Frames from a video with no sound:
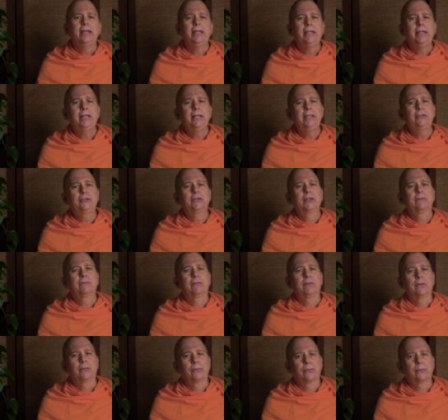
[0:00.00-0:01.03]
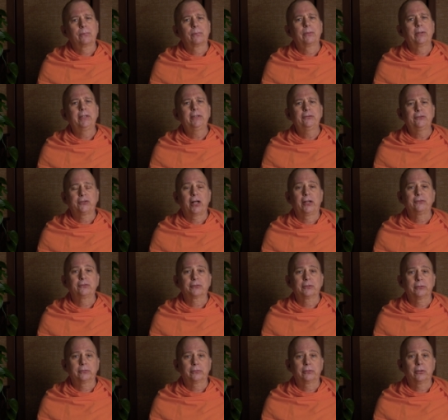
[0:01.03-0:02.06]
Each of the three
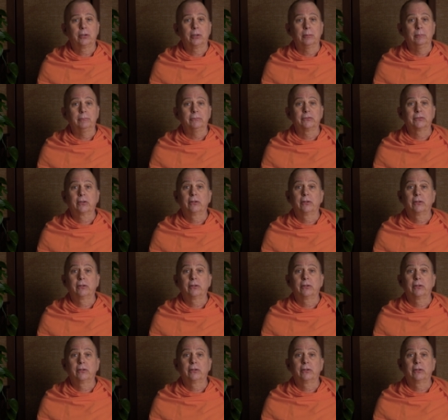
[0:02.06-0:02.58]
Sanskrit terms